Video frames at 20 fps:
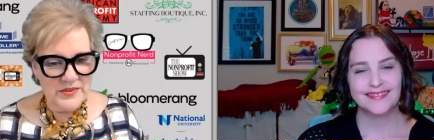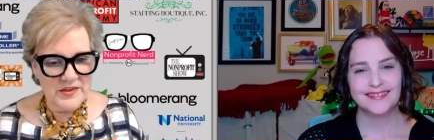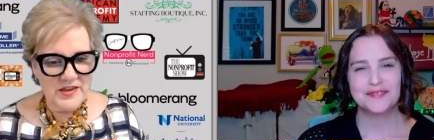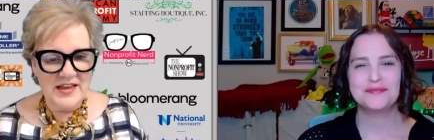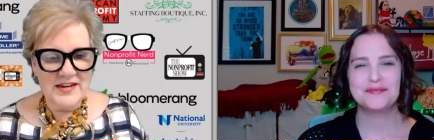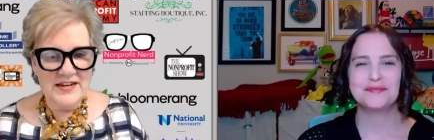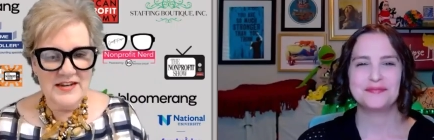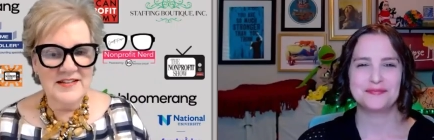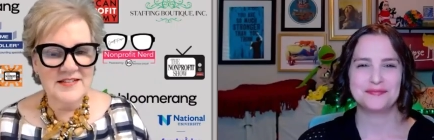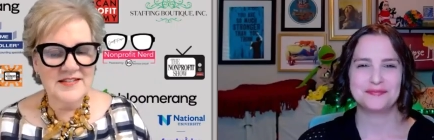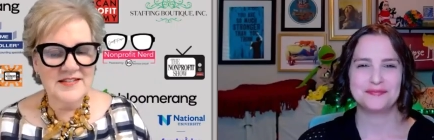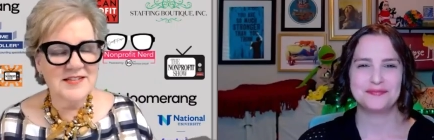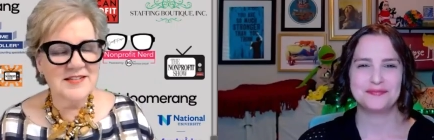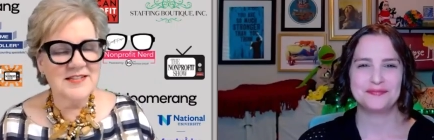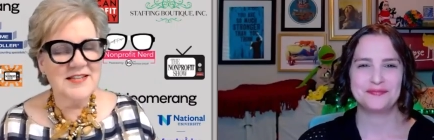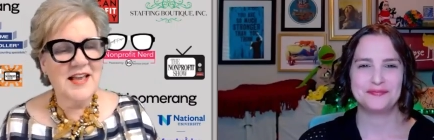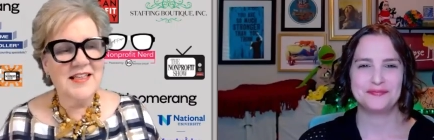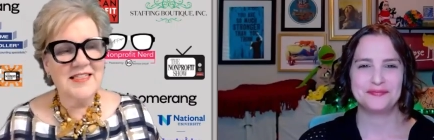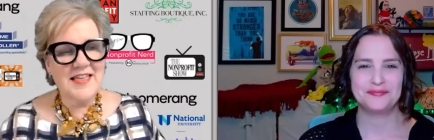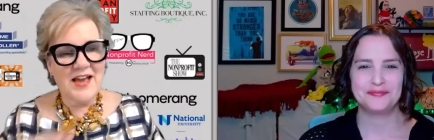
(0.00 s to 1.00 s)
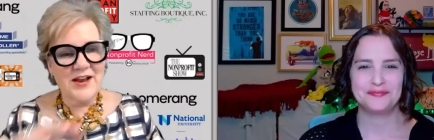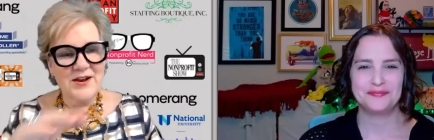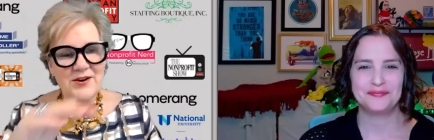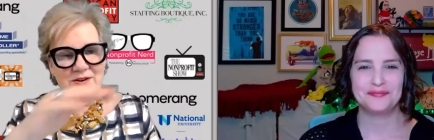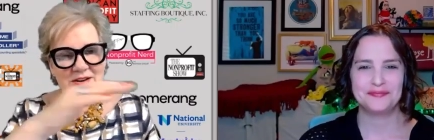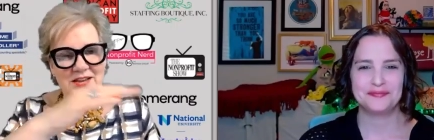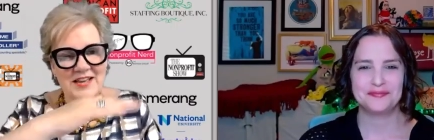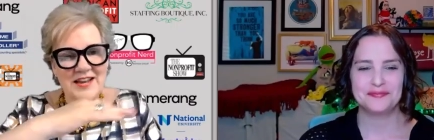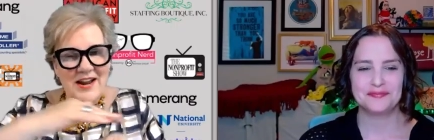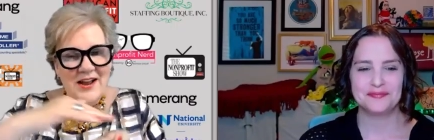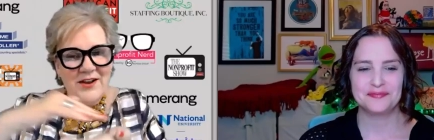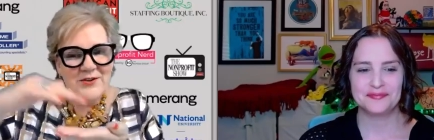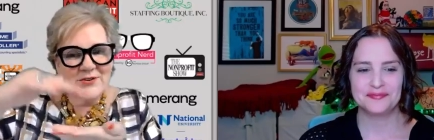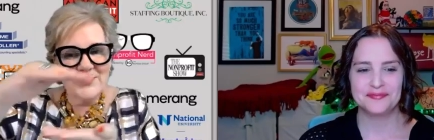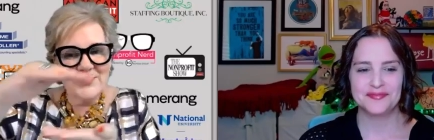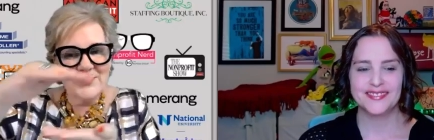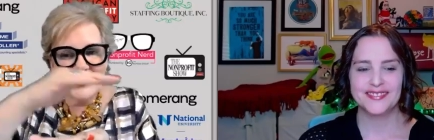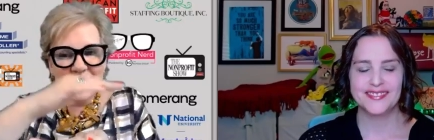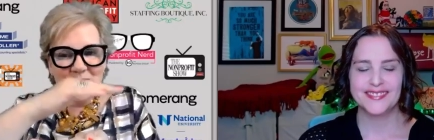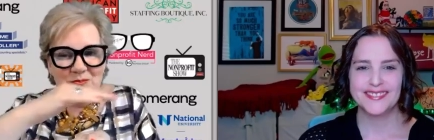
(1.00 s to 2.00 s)
Speaker 1: and this is like that, get out your
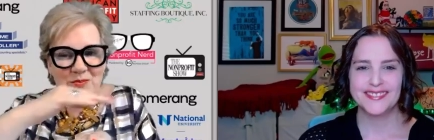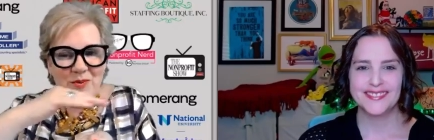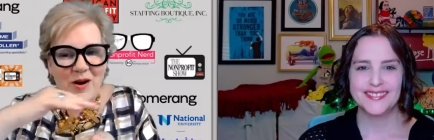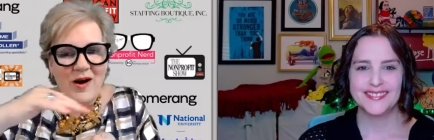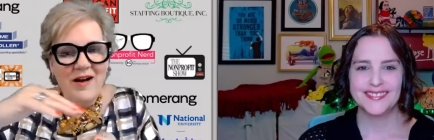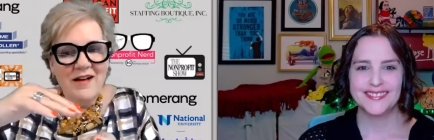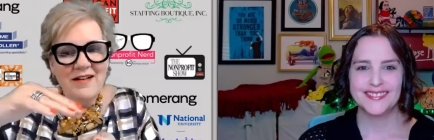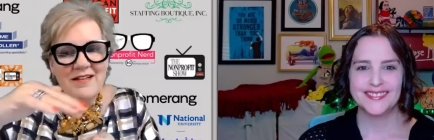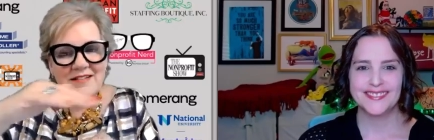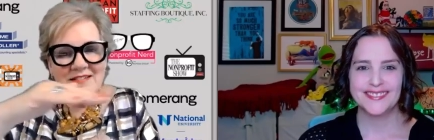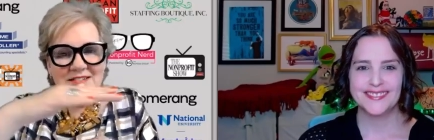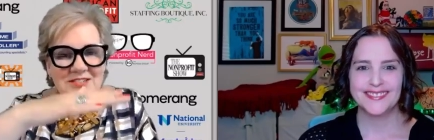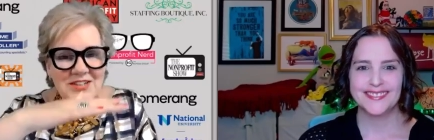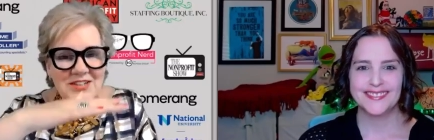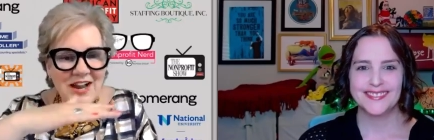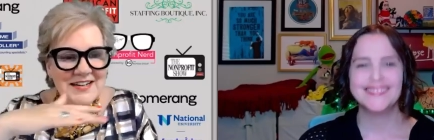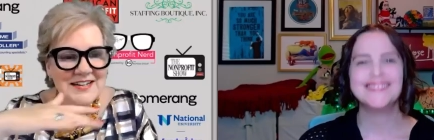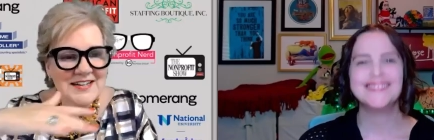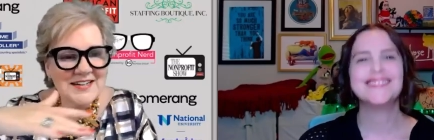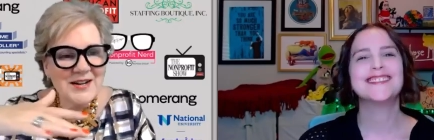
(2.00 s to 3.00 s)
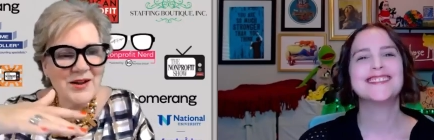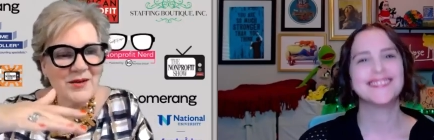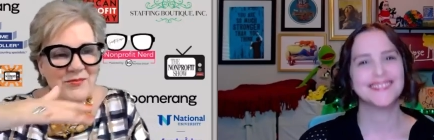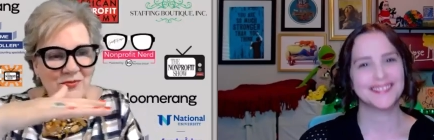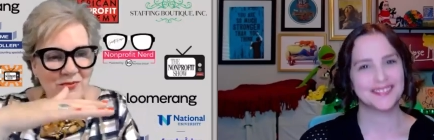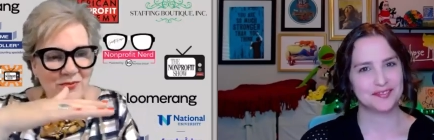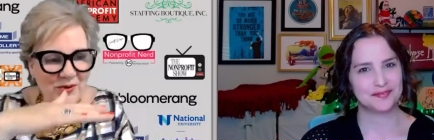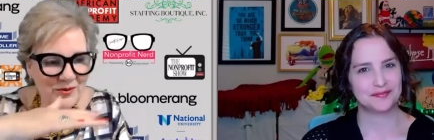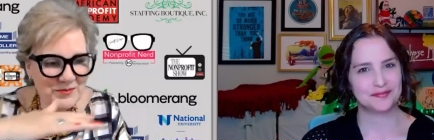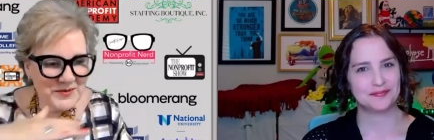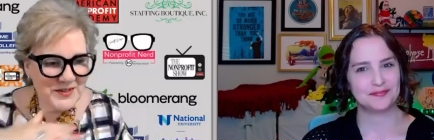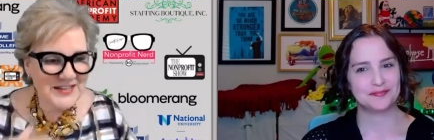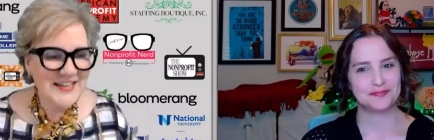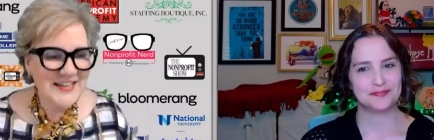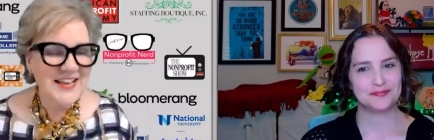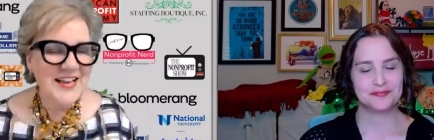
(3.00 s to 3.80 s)
crystal ball, shine it up for me.